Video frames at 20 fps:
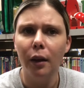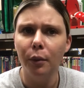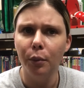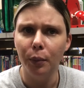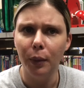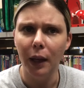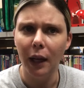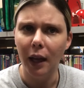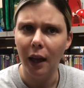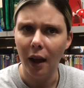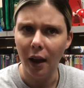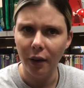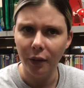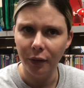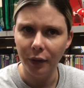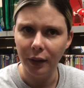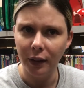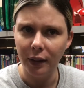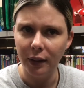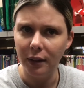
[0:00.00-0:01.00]
"Be
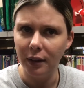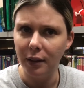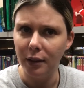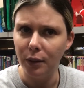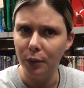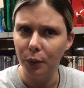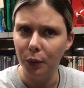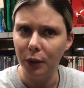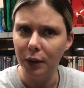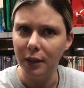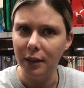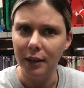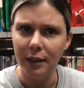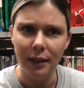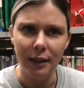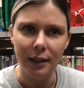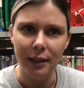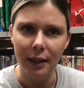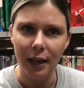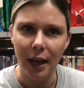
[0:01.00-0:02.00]
careful in these woods,"
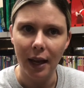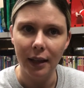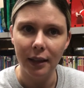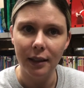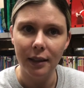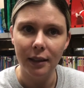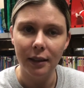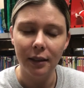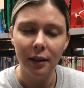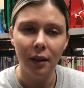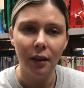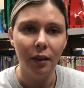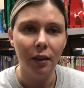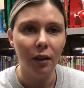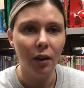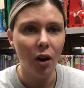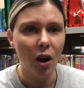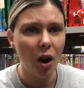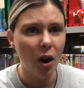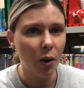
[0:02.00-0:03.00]
he said.
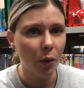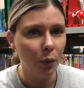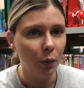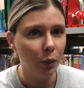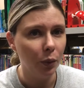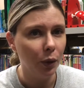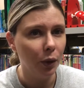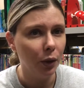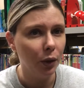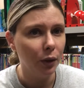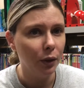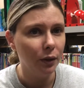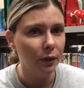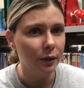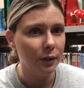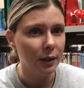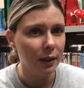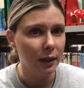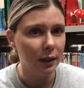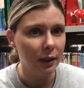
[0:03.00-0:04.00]
"There are
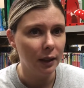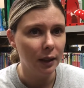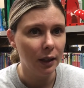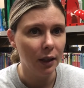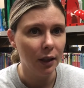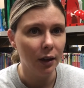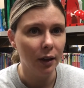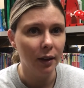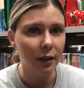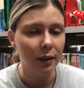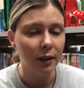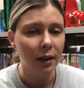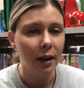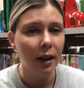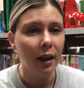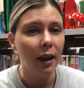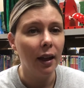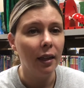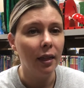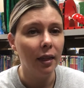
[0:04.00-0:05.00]
wolves in here,
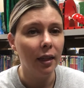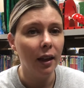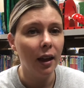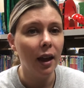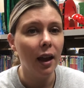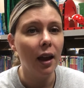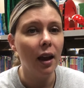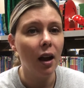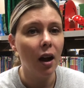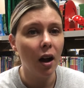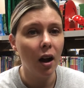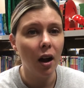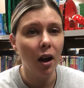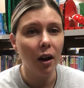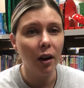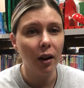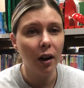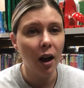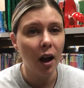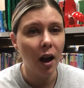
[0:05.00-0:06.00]
and they
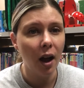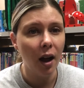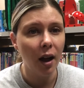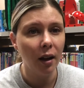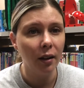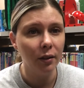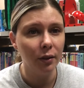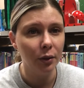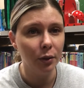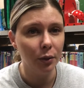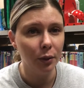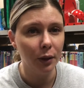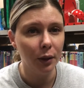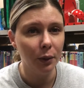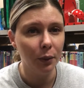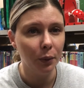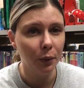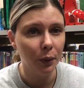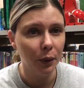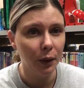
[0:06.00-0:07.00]
are hungry
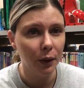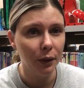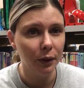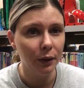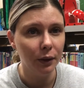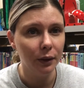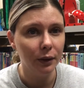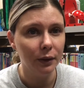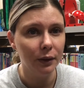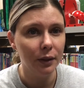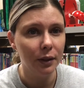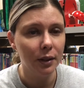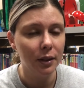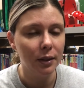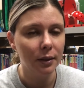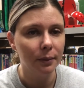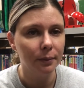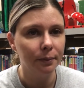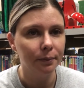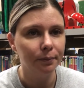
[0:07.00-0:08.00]
wolves."